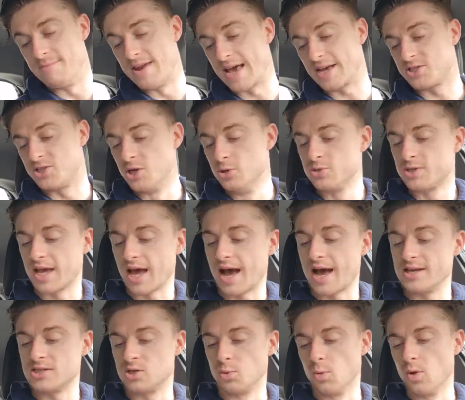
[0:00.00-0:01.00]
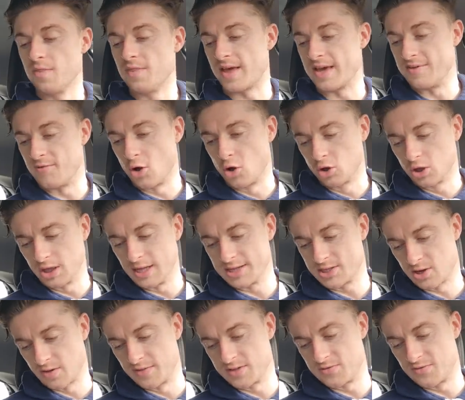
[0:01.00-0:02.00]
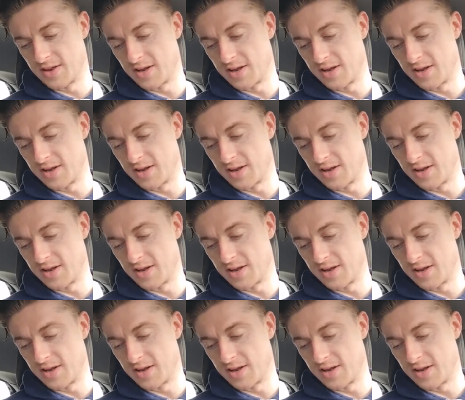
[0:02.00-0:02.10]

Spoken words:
next news, guys, the one that you've all clicked on this